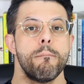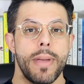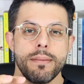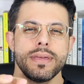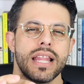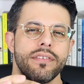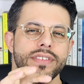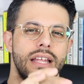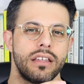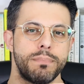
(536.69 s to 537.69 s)
Maybe
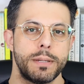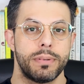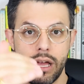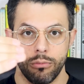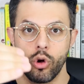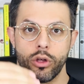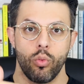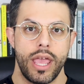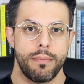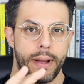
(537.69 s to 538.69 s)
left-handed people, now I'm
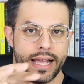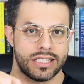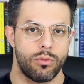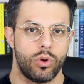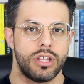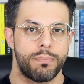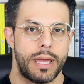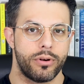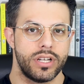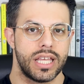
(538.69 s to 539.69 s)
going way past what the
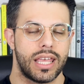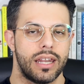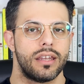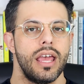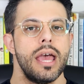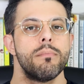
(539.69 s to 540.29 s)
paper indicated,